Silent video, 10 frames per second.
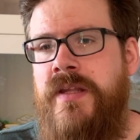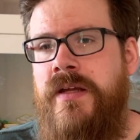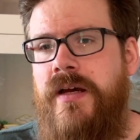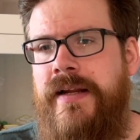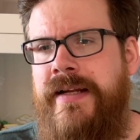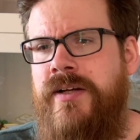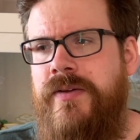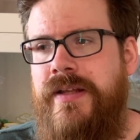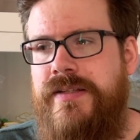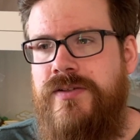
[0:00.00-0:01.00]
And I know
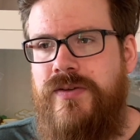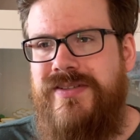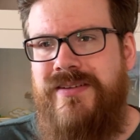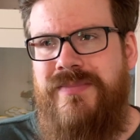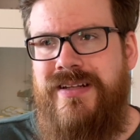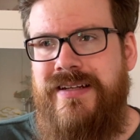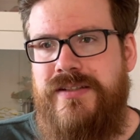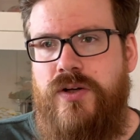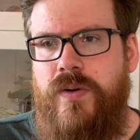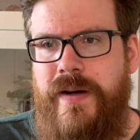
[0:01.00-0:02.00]
that's not something that's
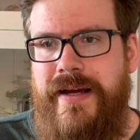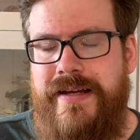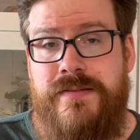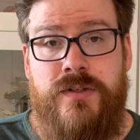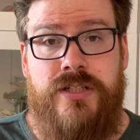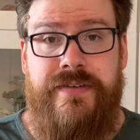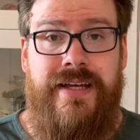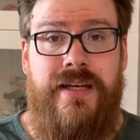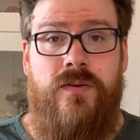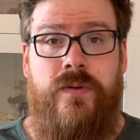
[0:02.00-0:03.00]
quite as much of a
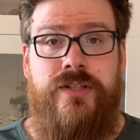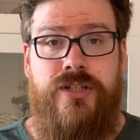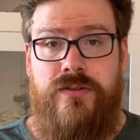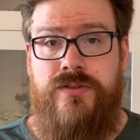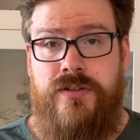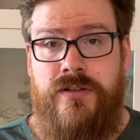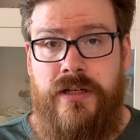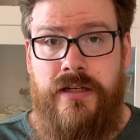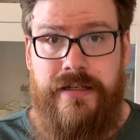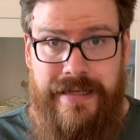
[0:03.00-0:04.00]
hit with children
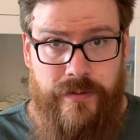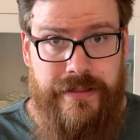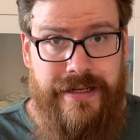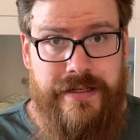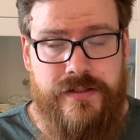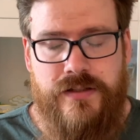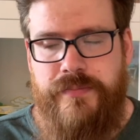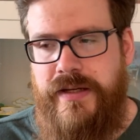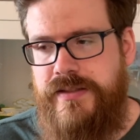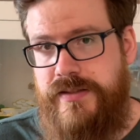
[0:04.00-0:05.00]
nowadays
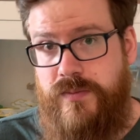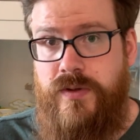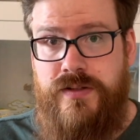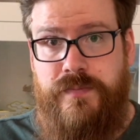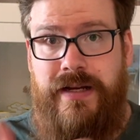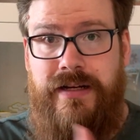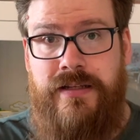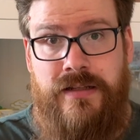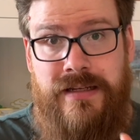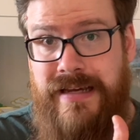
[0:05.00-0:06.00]
compared to as it was back
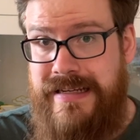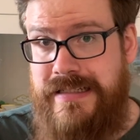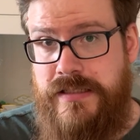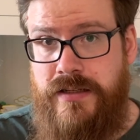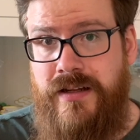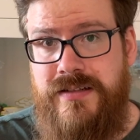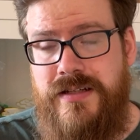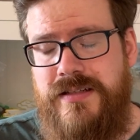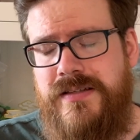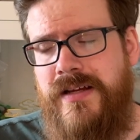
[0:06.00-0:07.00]
in the 80s and
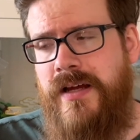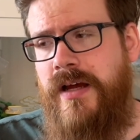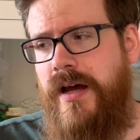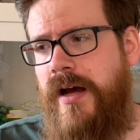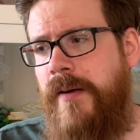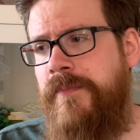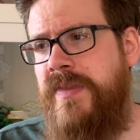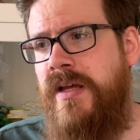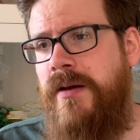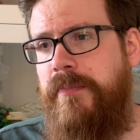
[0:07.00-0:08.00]
90s.
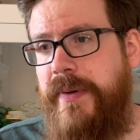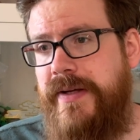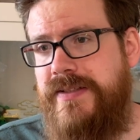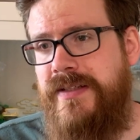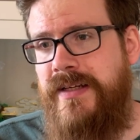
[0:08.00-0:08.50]
But